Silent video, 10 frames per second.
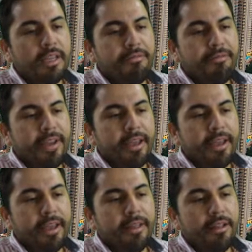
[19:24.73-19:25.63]
The
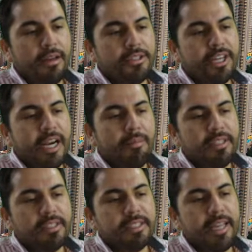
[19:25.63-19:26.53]
Fed
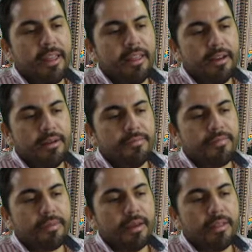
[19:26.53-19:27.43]
chairman said
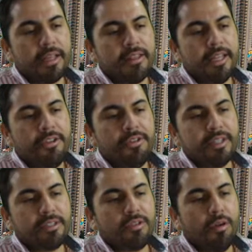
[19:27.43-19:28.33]
that the
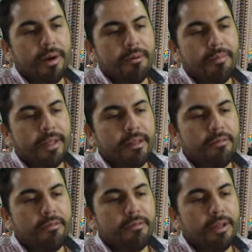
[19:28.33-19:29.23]
US
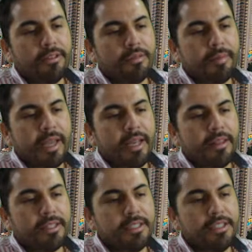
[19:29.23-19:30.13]
government will not make a
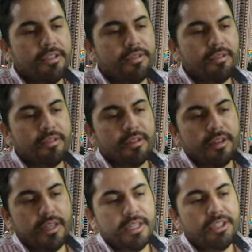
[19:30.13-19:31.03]
decision
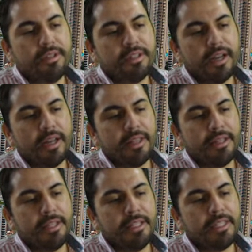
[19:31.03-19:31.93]
on issuing
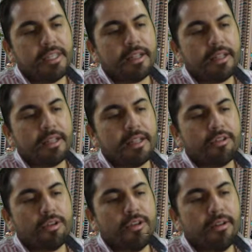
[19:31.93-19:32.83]
the digital
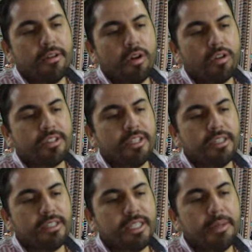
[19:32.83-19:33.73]
dollar until
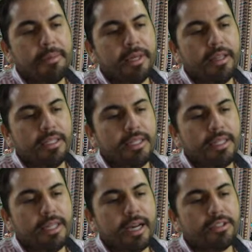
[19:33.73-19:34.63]

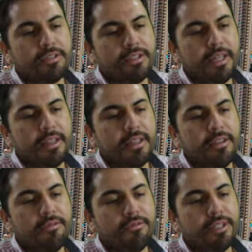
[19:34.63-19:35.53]
CBDC
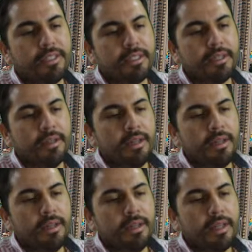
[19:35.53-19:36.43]
associated risks
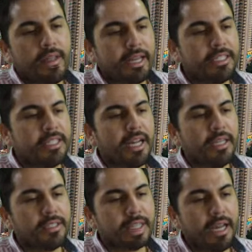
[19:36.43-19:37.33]
like
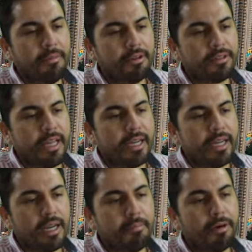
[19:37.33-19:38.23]
cyber
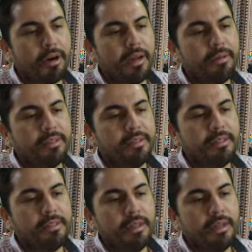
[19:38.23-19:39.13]
attacks and
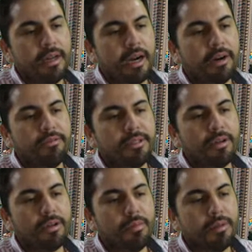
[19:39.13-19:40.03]
privacy are
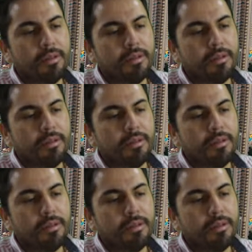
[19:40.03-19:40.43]
resolved.